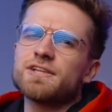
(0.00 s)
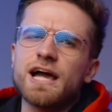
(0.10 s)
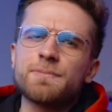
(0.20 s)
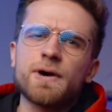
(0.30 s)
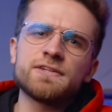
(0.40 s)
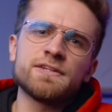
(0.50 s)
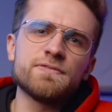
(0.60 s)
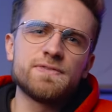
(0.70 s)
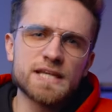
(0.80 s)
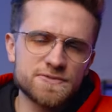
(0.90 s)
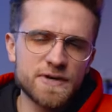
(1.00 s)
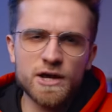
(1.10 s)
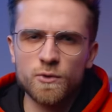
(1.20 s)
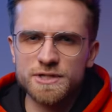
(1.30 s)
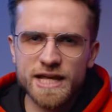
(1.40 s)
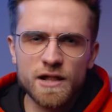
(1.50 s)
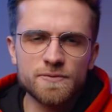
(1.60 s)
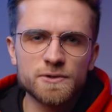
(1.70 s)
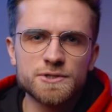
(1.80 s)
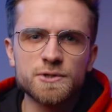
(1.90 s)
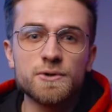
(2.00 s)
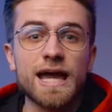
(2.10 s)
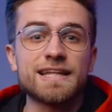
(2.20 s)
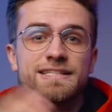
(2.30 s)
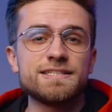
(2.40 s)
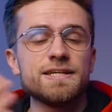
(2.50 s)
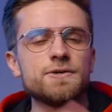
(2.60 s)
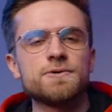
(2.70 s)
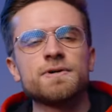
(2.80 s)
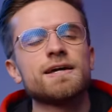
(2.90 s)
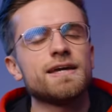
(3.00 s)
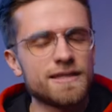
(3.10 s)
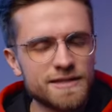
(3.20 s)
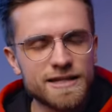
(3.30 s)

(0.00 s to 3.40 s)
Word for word: the like button if this video was helpful to you, and see you in the